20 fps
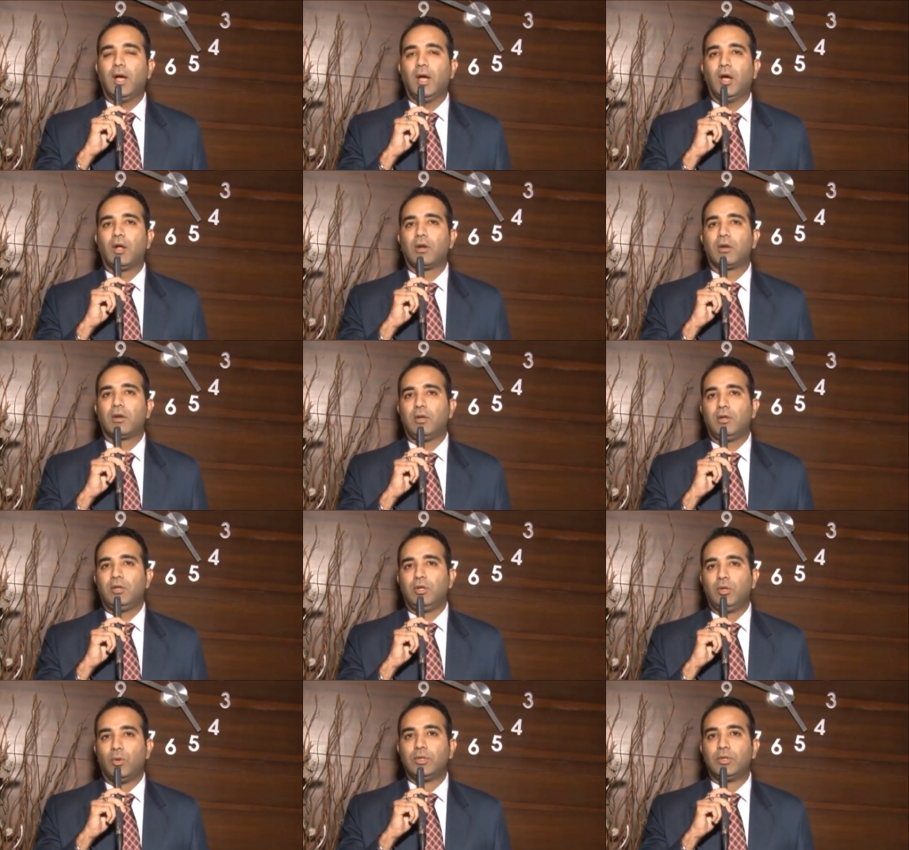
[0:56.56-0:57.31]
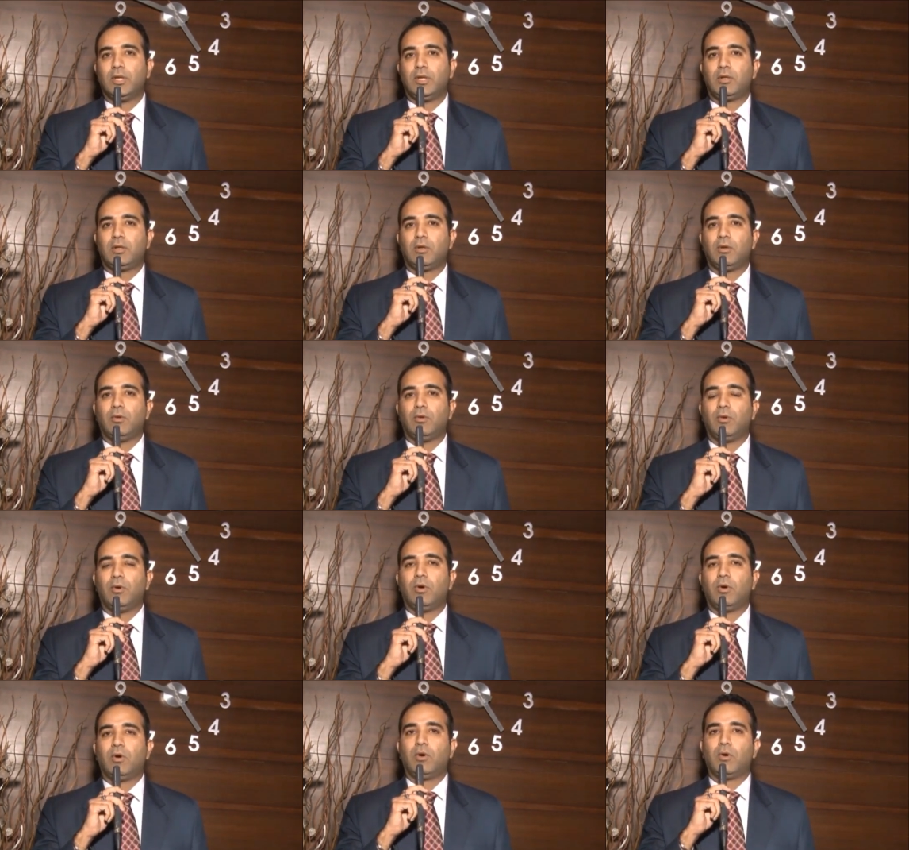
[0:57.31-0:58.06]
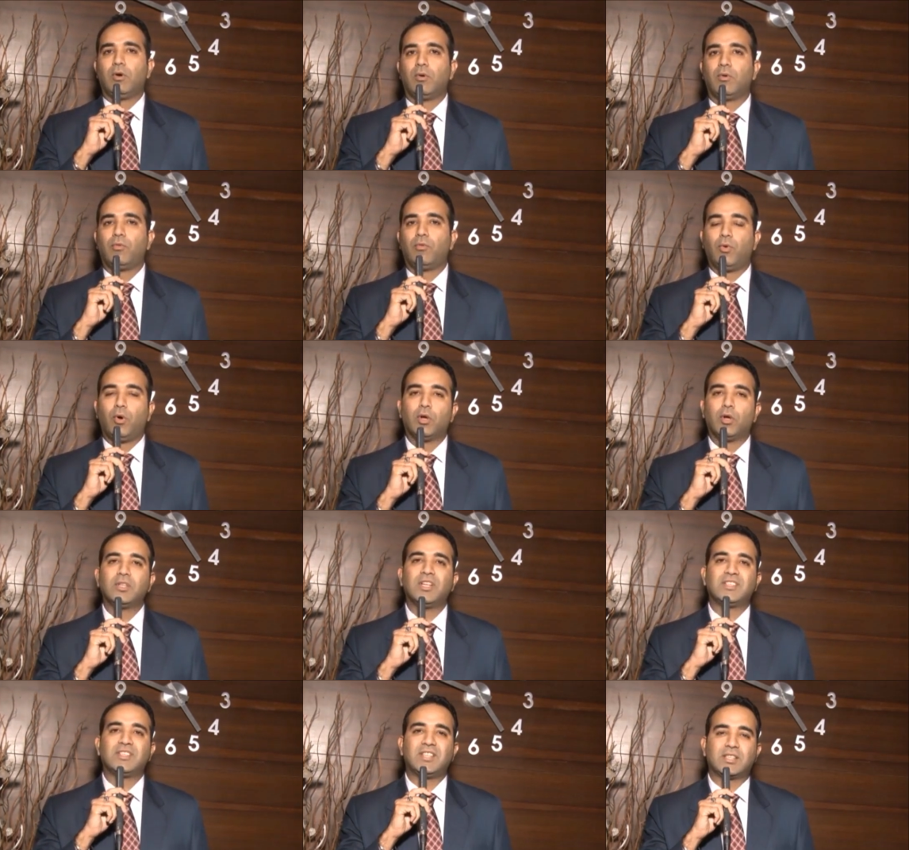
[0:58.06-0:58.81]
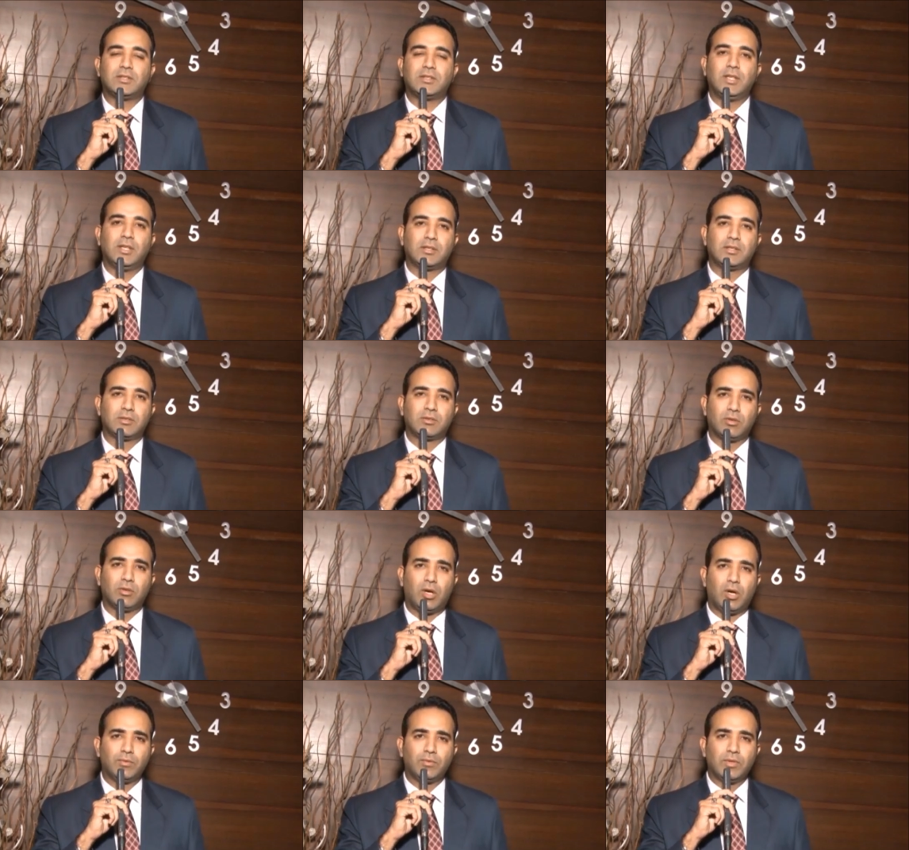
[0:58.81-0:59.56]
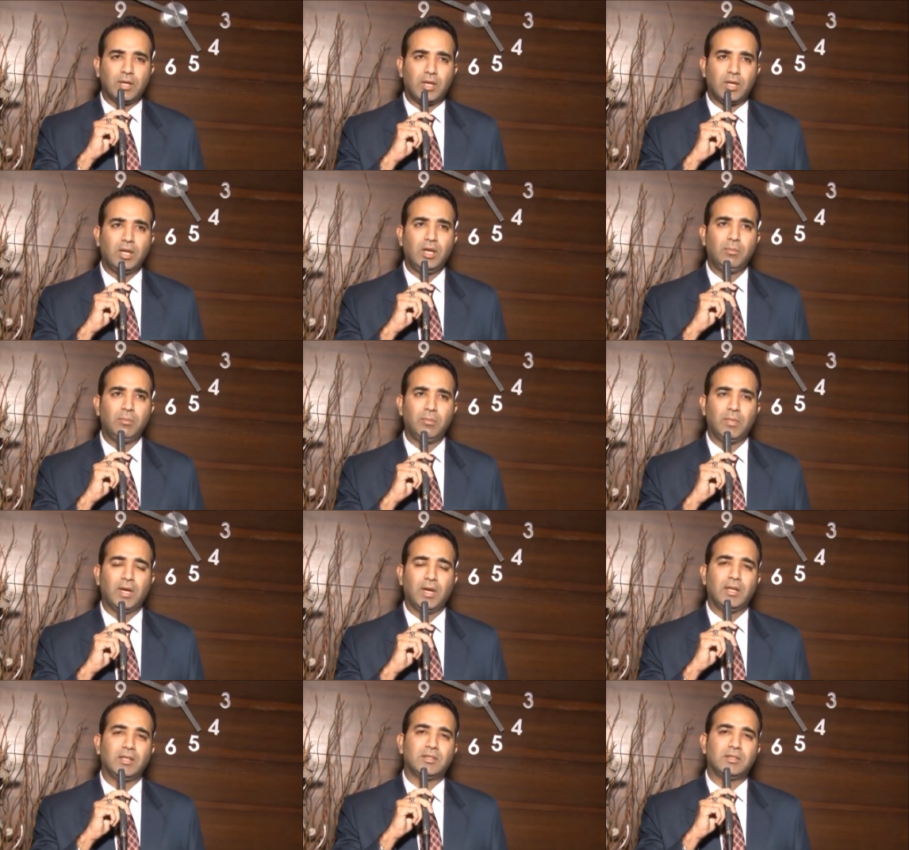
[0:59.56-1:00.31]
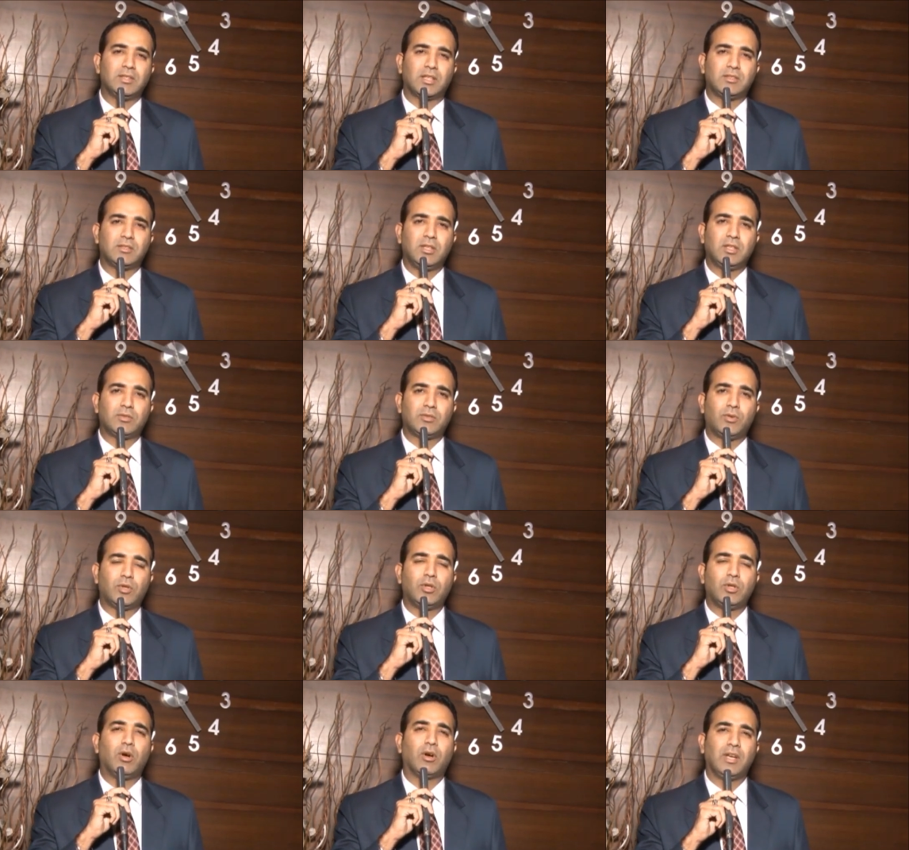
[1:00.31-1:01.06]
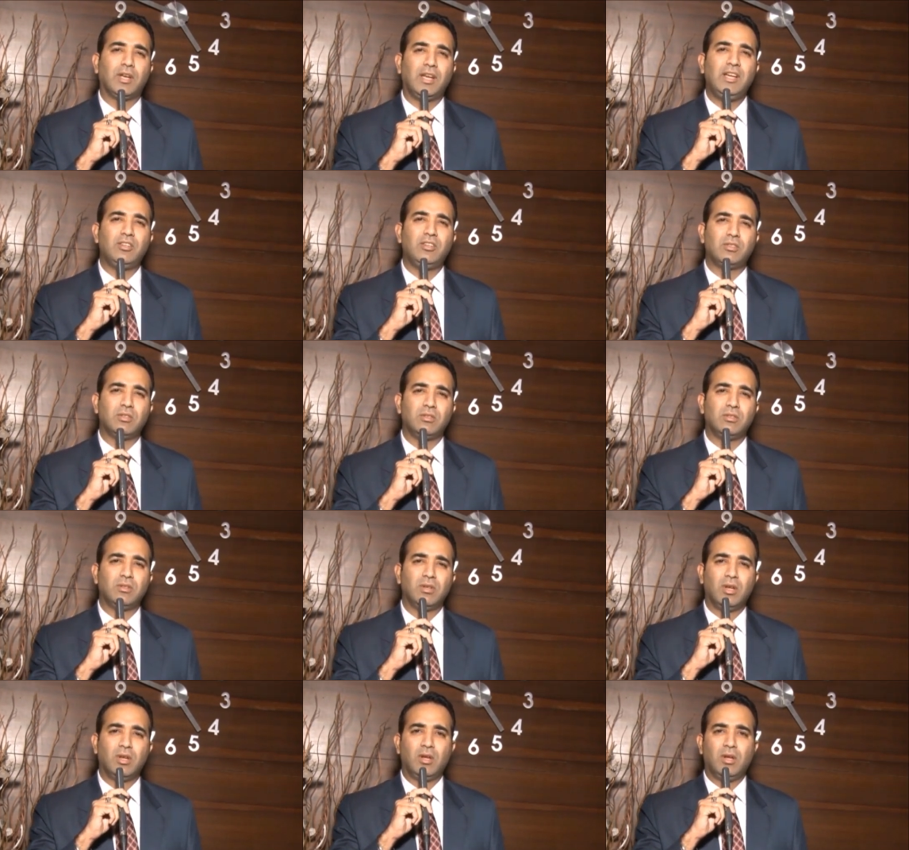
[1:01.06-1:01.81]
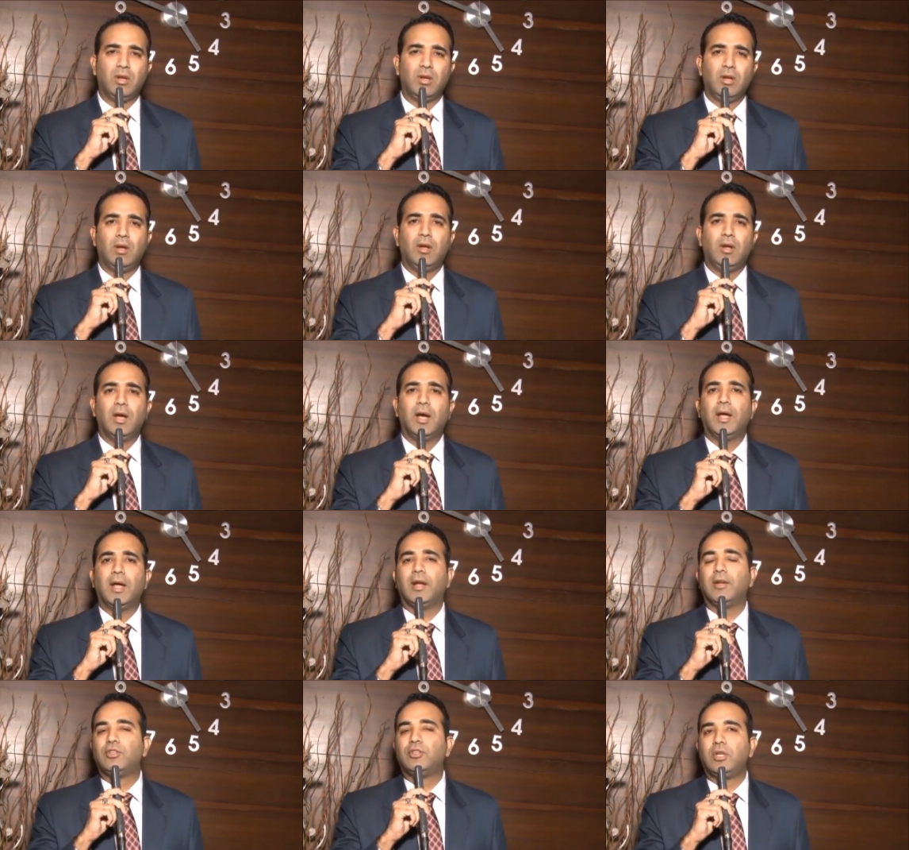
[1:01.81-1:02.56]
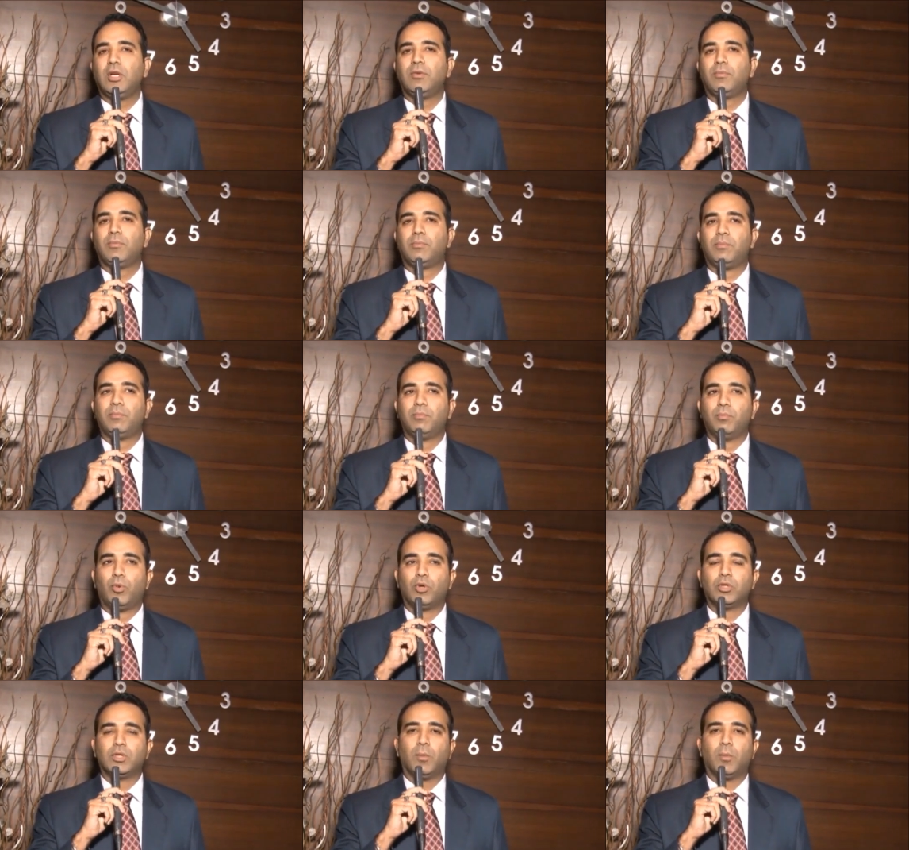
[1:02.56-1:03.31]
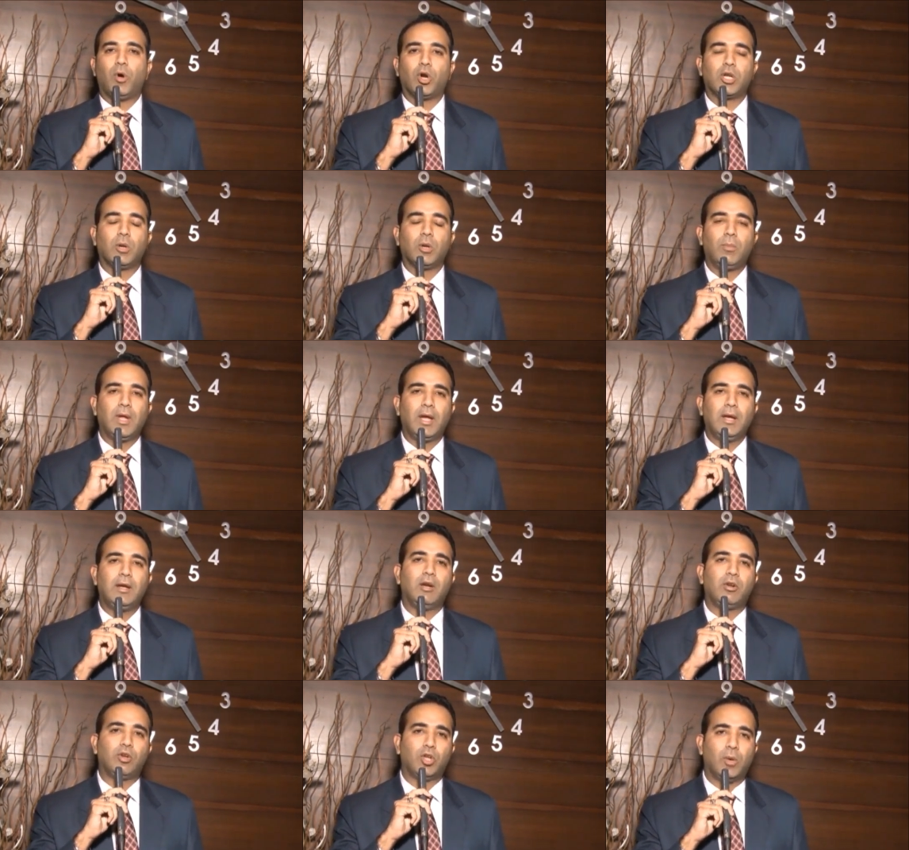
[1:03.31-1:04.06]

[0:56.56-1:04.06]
or use it for the success of the team and success for the organization and achieve both the bottom line